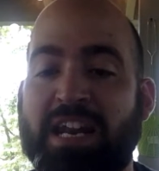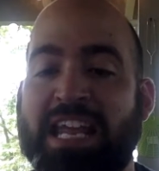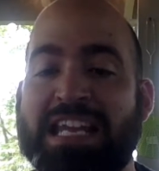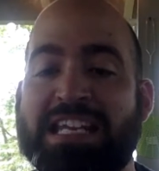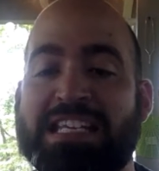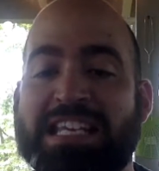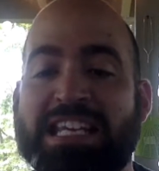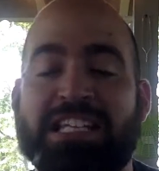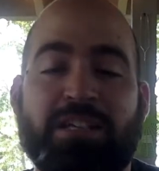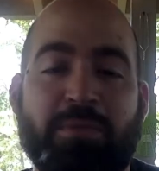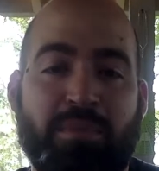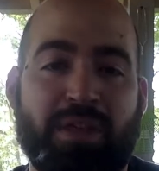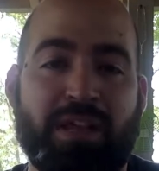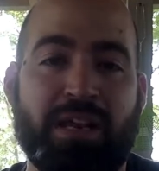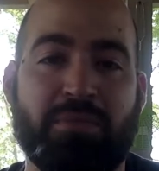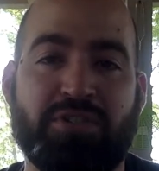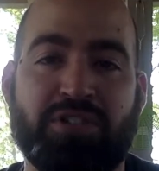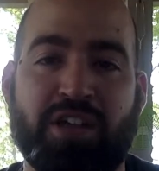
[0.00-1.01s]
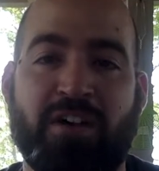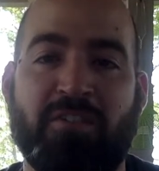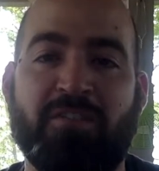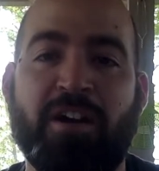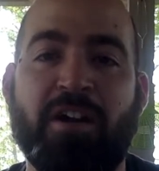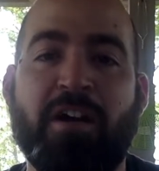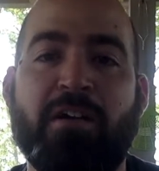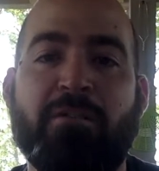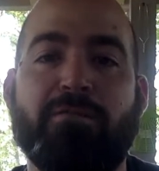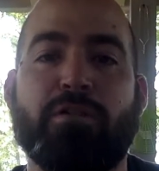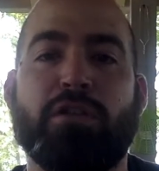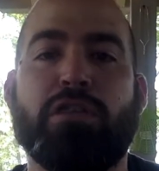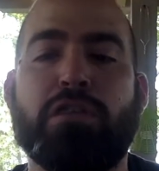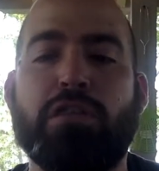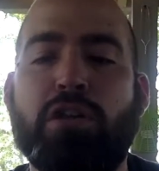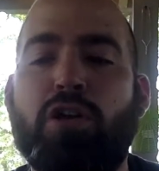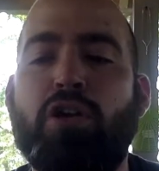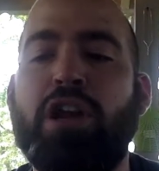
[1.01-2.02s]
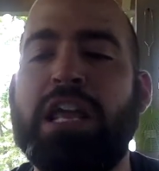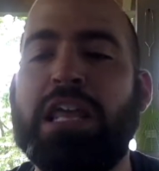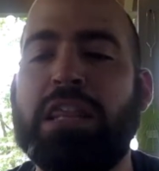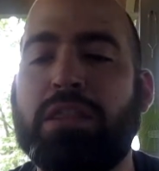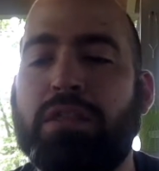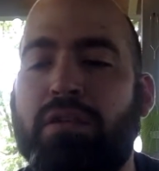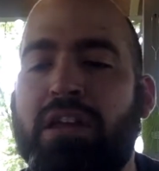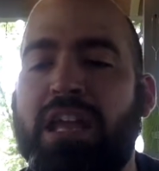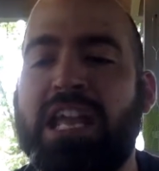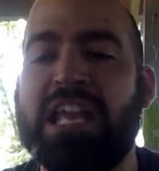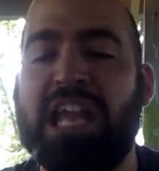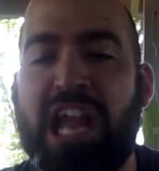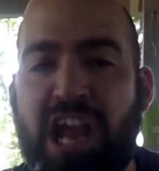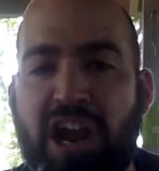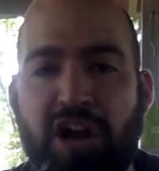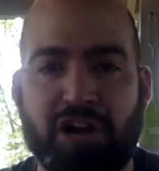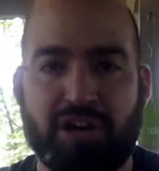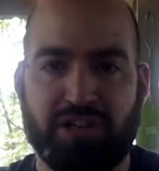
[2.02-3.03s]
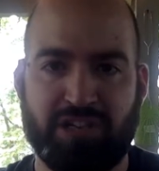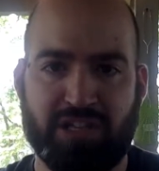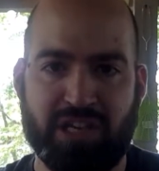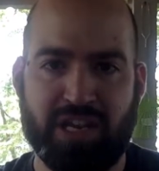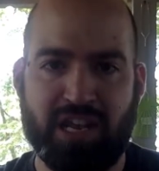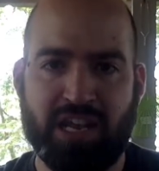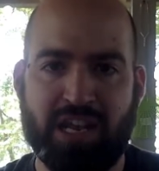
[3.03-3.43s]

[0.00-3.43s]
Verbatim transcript: He disciplined himself for 33 years